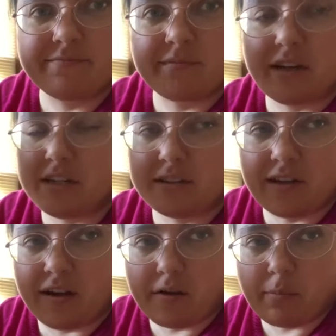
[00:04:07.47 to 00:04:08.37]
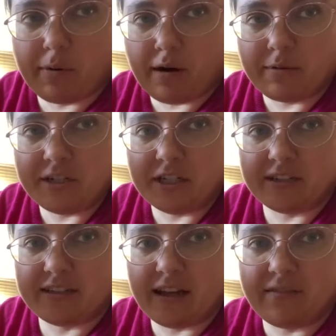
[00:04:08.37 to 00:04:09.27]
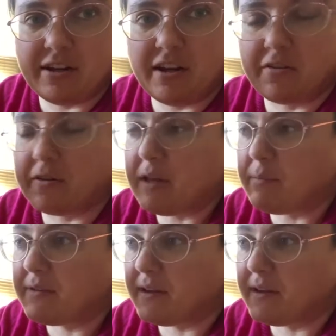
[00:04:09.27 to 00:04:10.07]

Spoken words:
I just call her Barbie. She doesn't have any other name besides